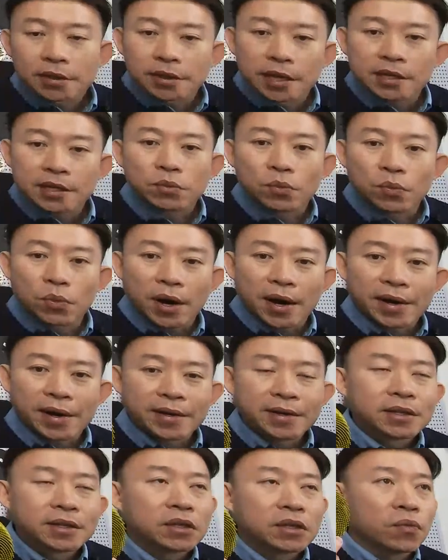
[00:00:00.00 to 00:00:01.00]
That's
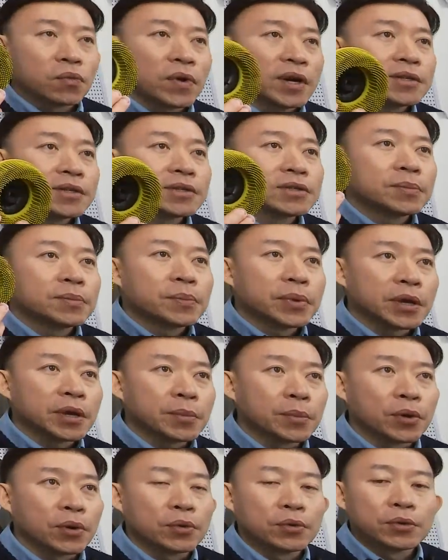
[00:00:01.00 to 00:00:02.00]
why the Western
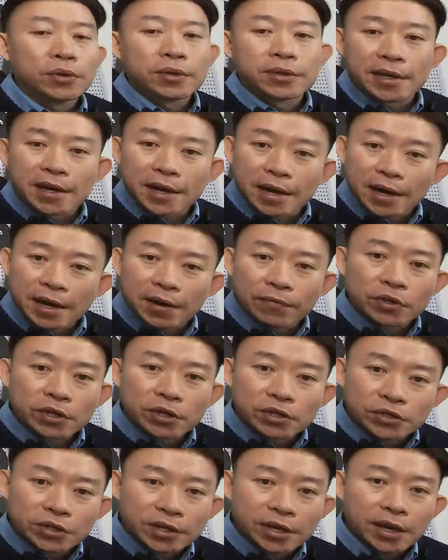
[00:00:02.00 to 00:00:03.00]
people they love
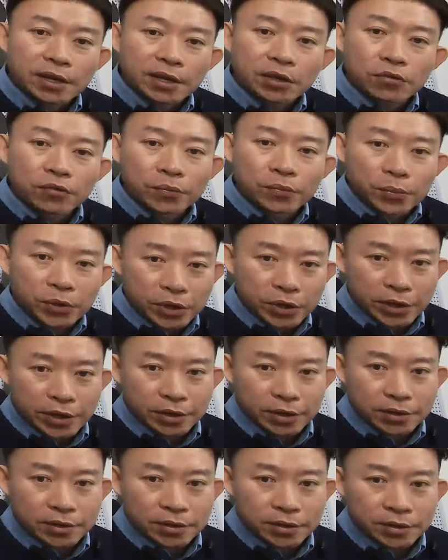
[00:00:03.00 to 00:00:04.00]
this kind of
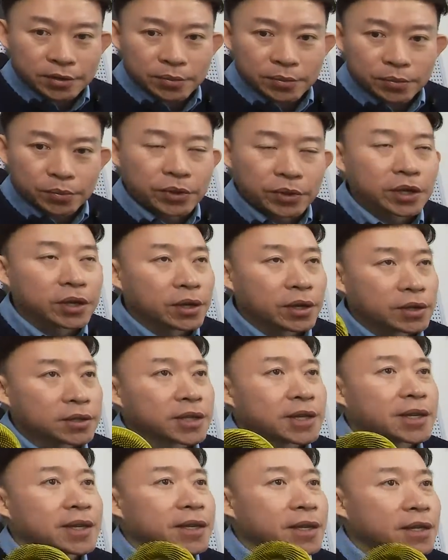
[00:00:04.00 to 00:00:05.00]
product
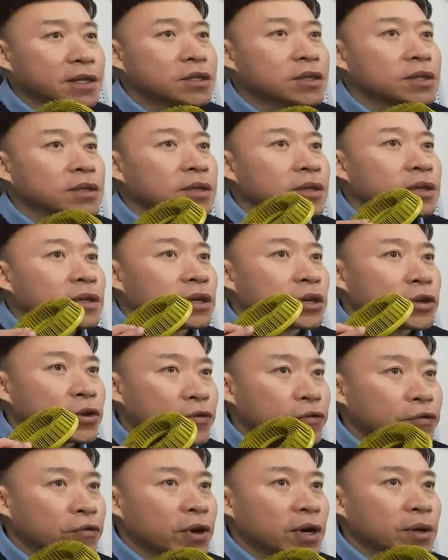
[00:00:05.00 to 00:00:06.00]
because it is
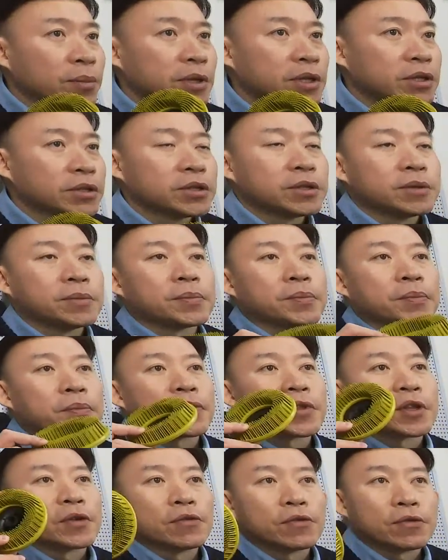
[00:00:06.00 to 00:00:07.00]
environment
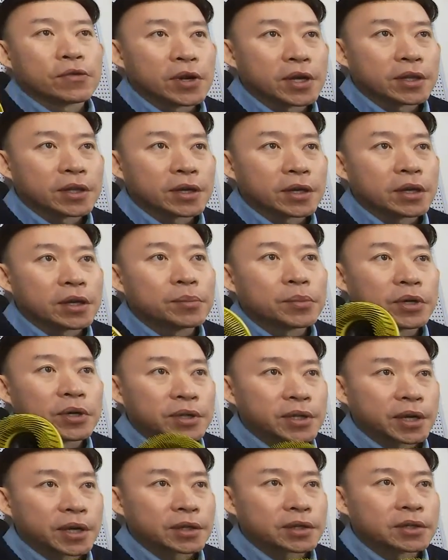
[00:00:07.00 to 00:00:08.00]
friendly
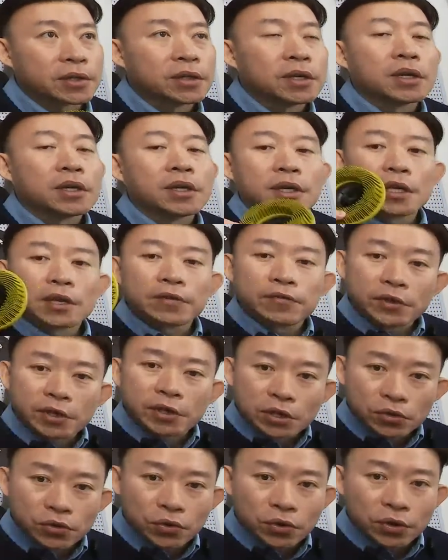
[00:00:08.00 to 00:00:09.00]
product. If
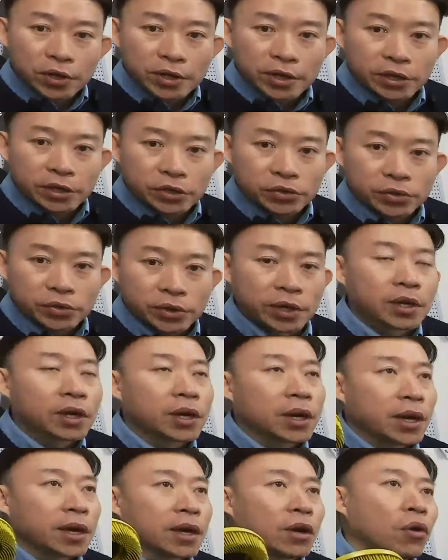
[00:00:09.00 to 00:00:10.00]
in your country
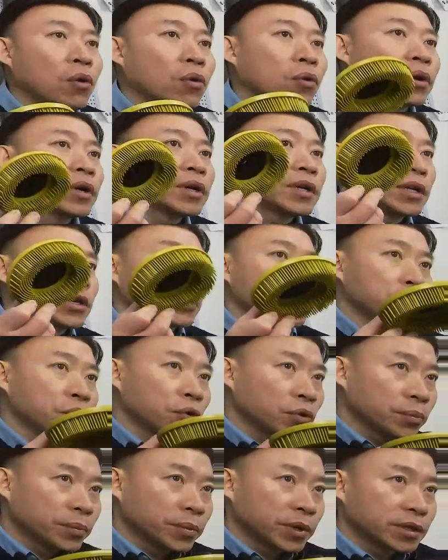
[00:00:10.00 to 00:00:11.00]
or in
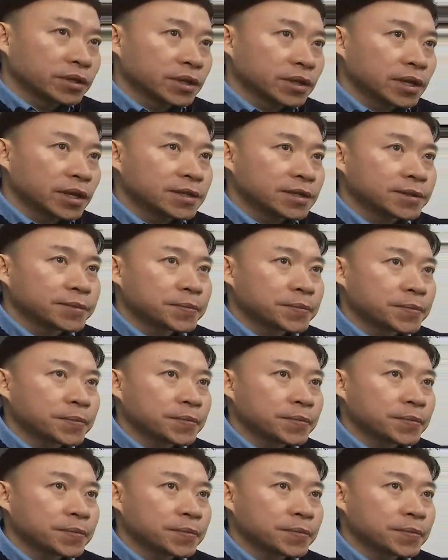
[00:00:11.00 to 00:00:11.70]
your business,